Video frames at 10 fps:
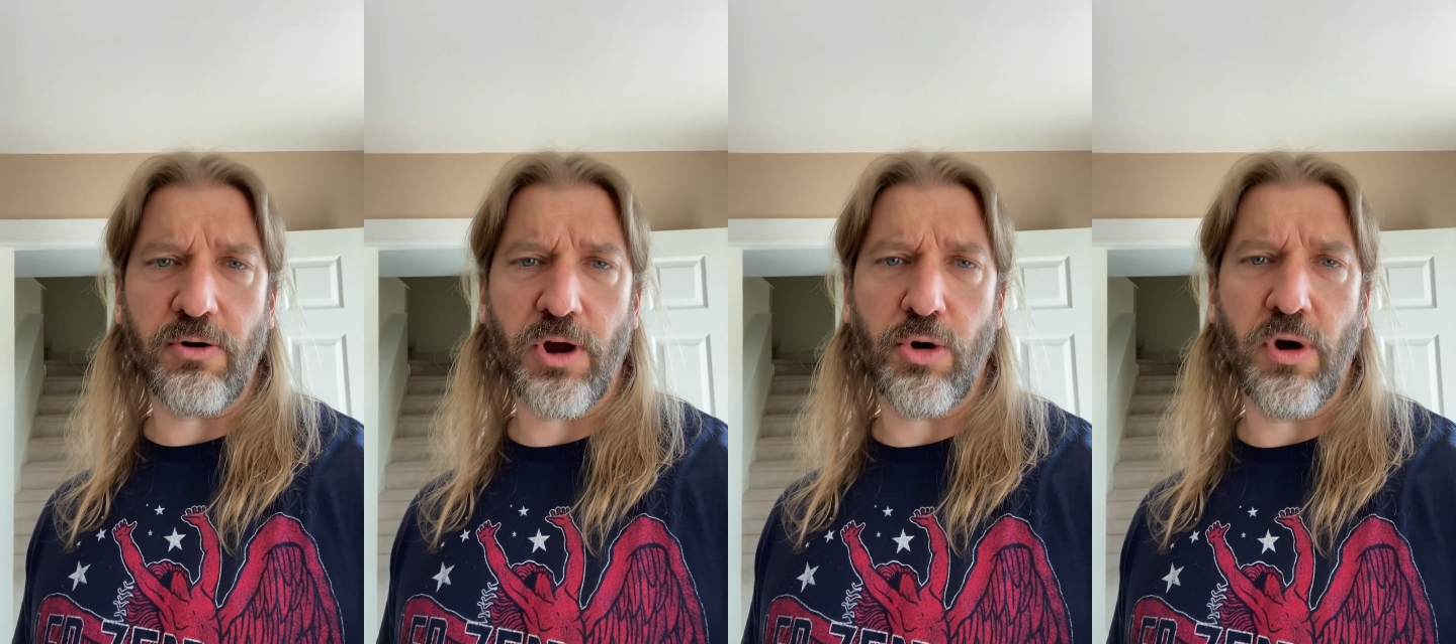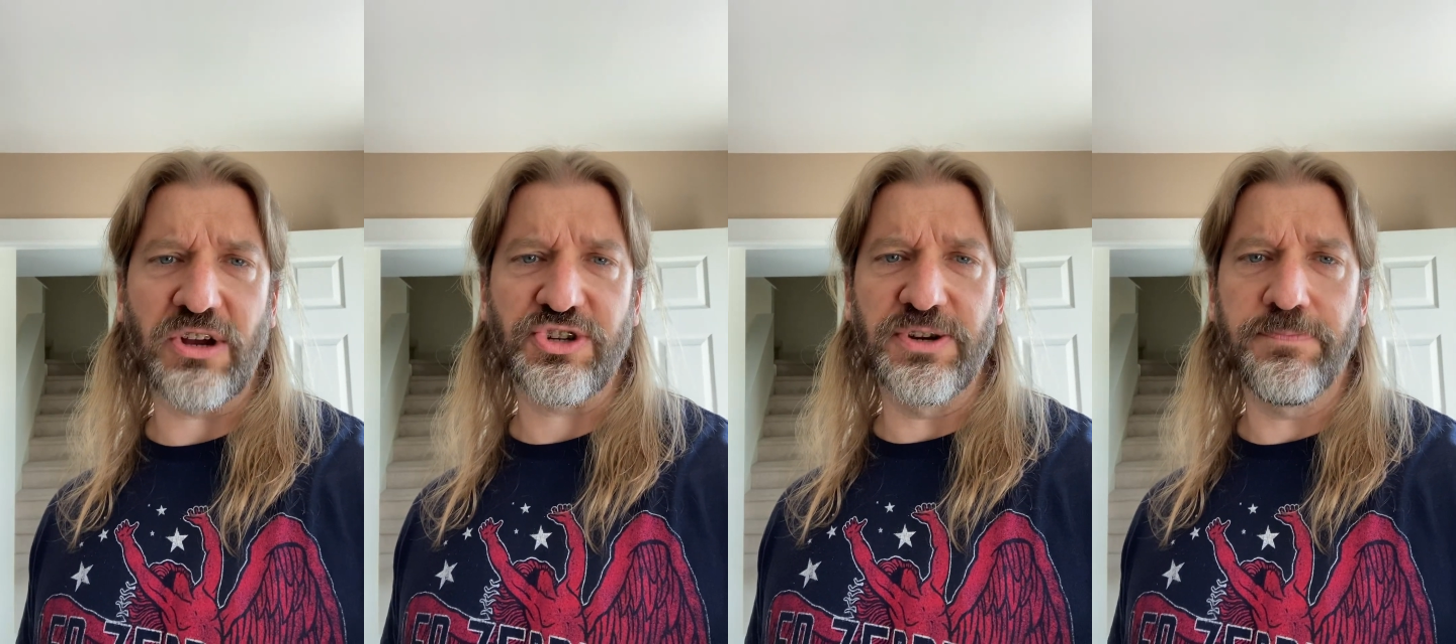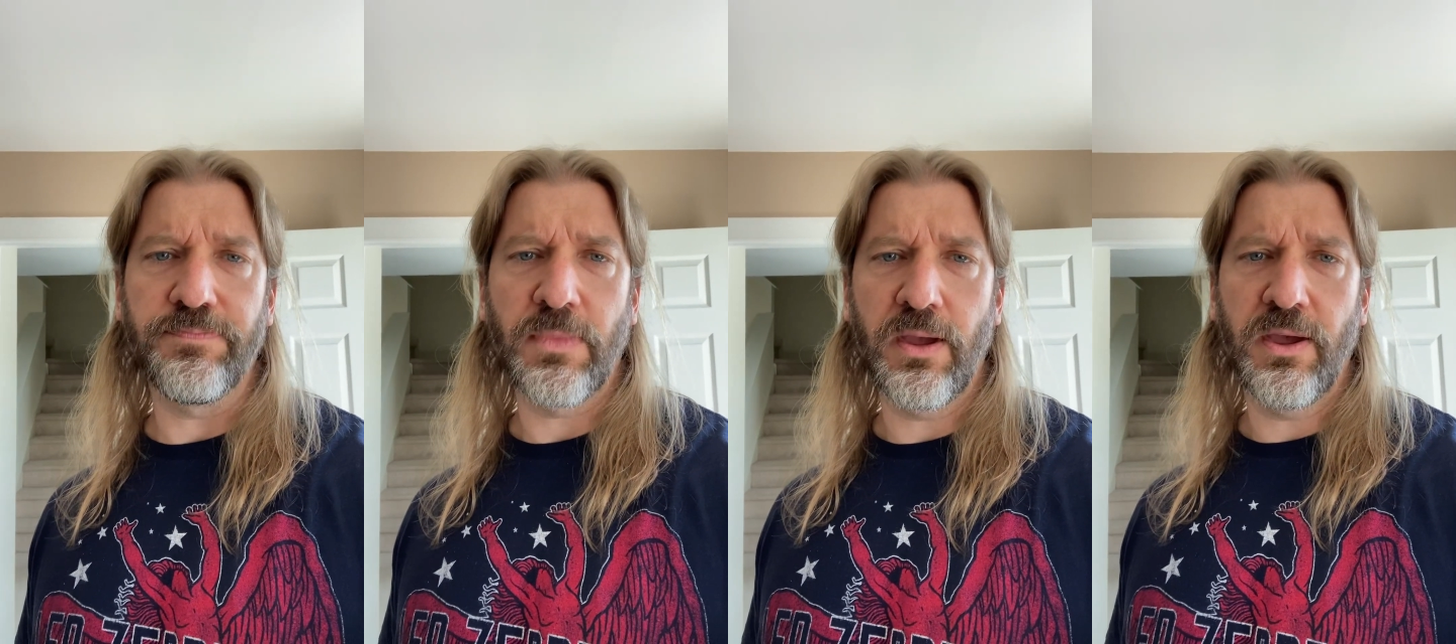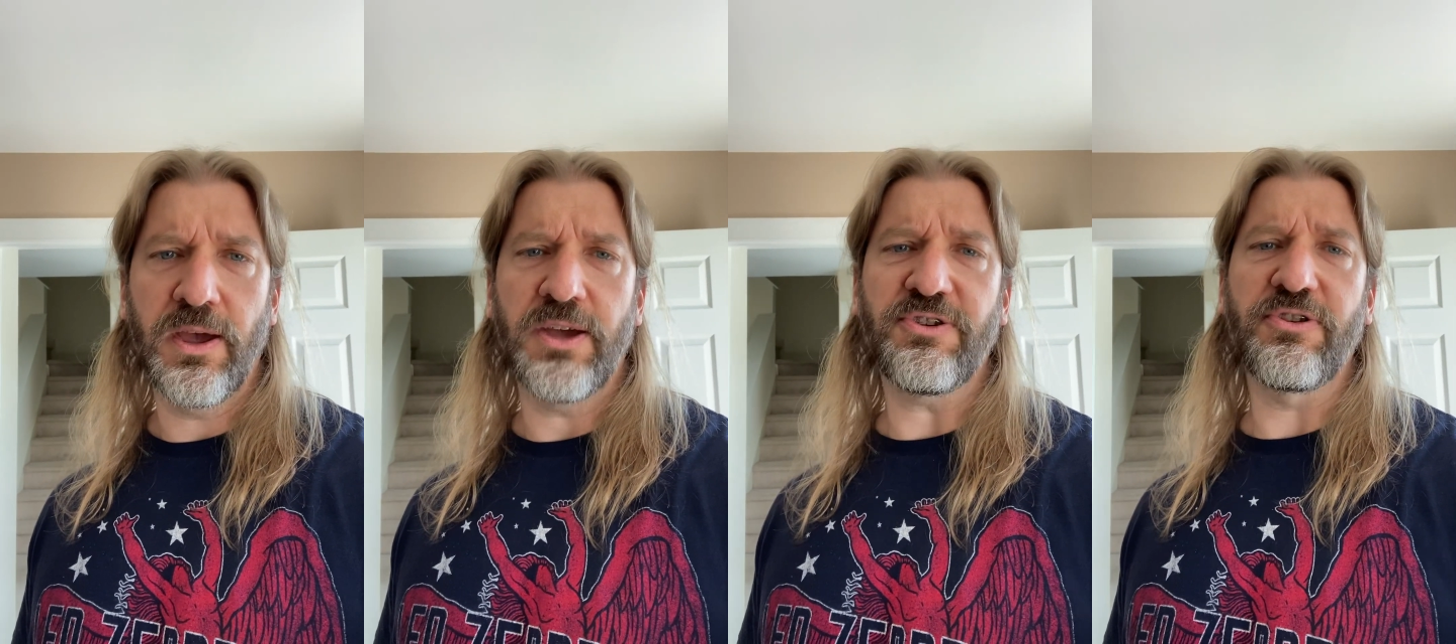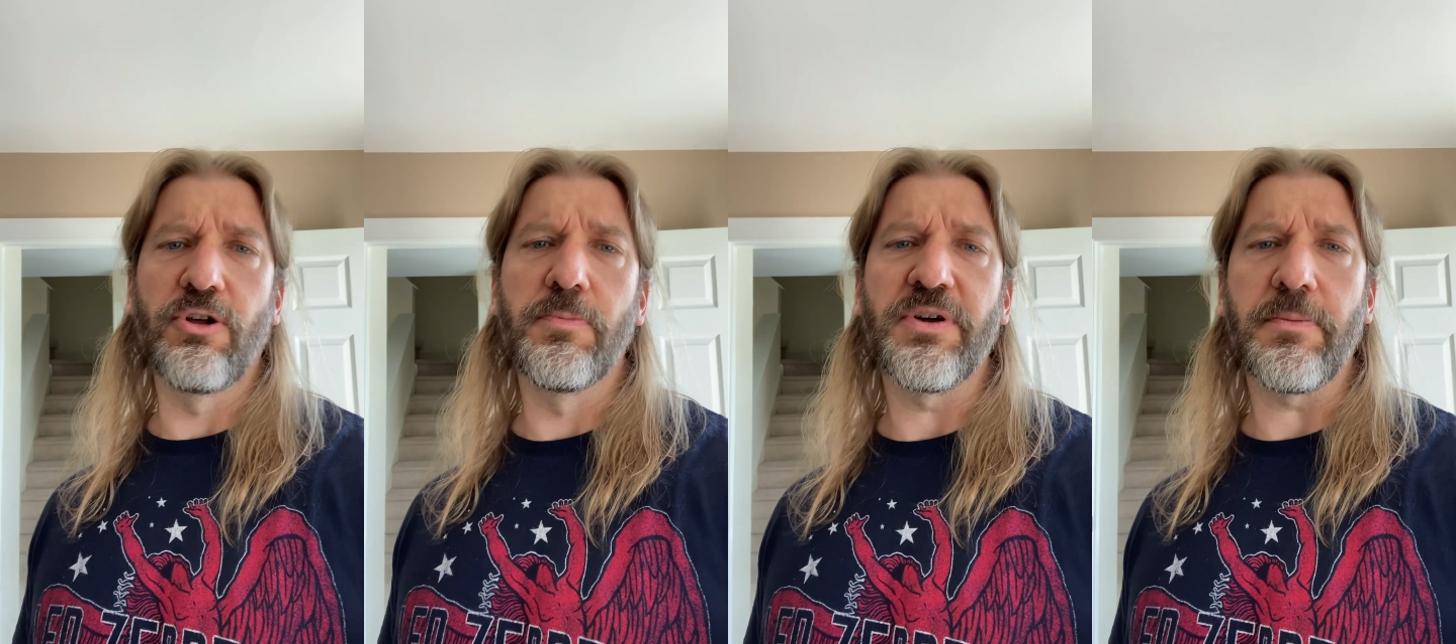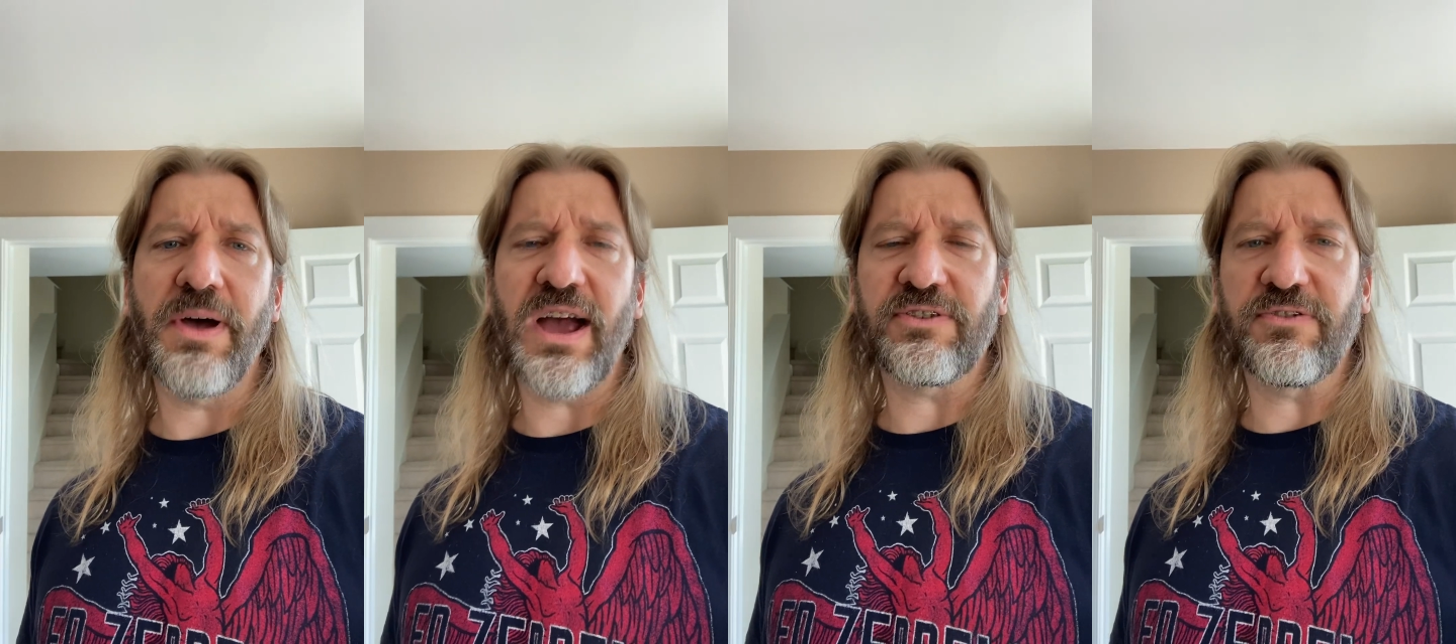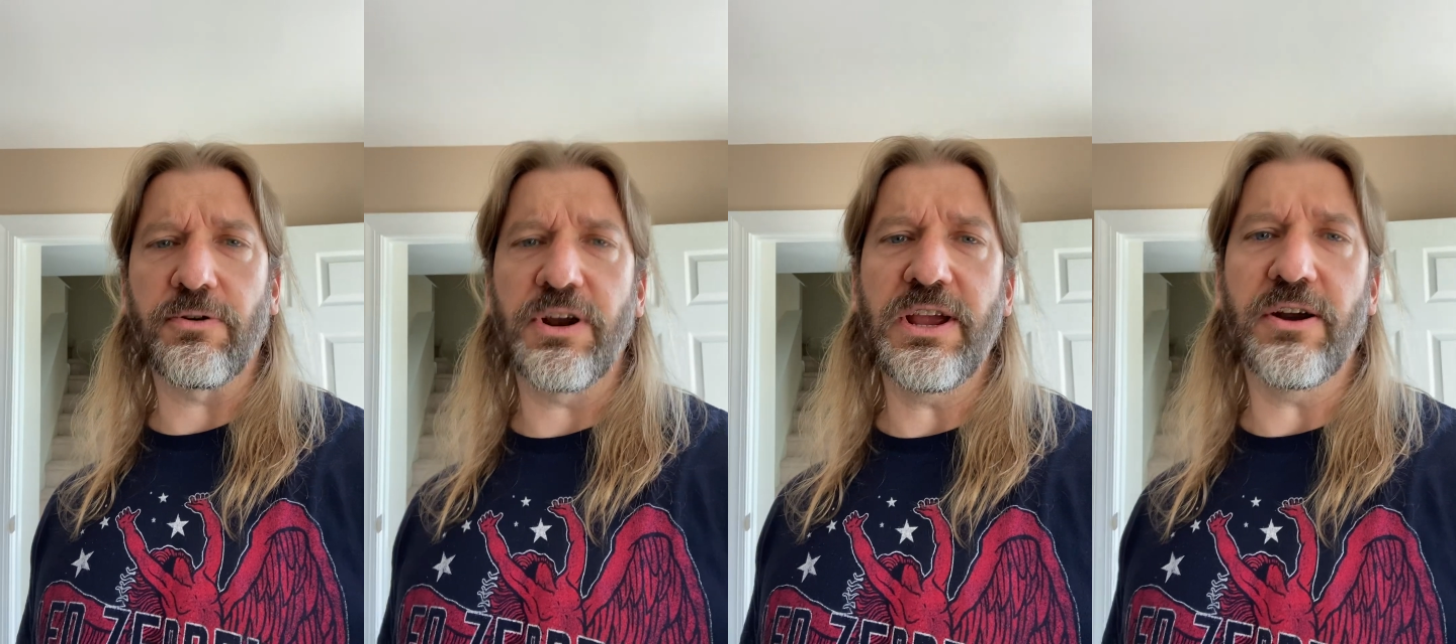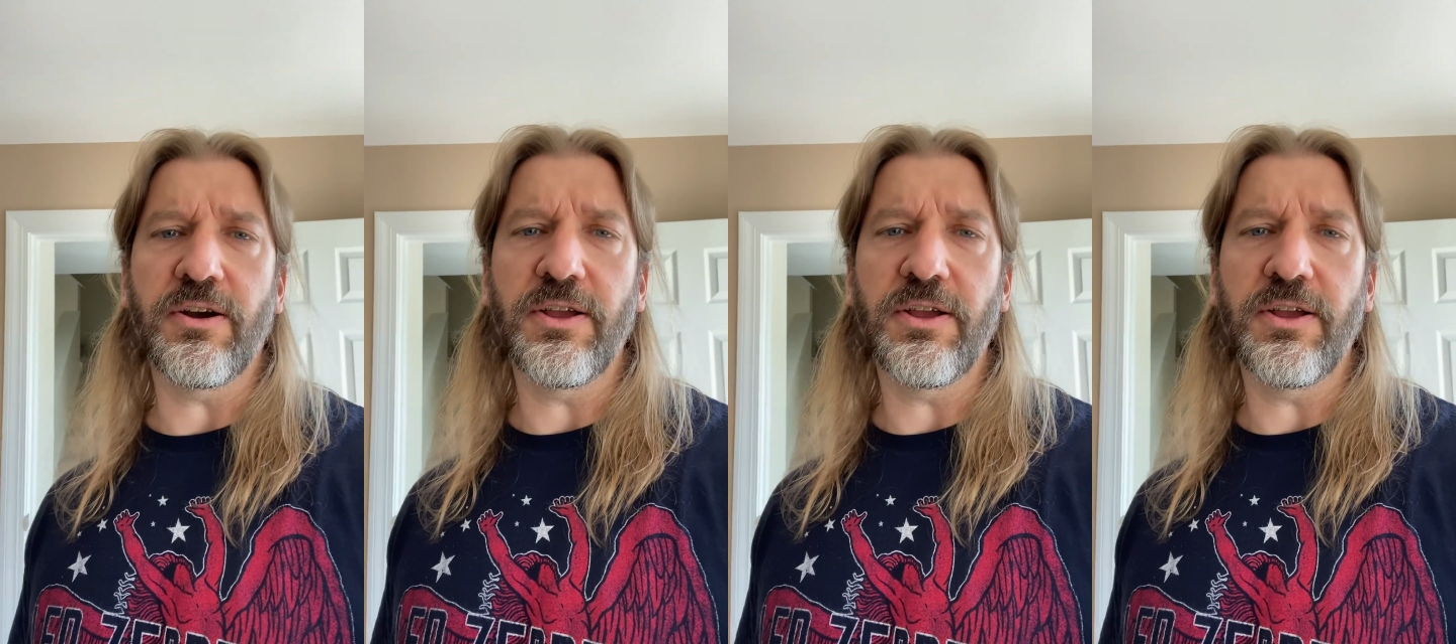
a quick question. Just a little bit of backstory here.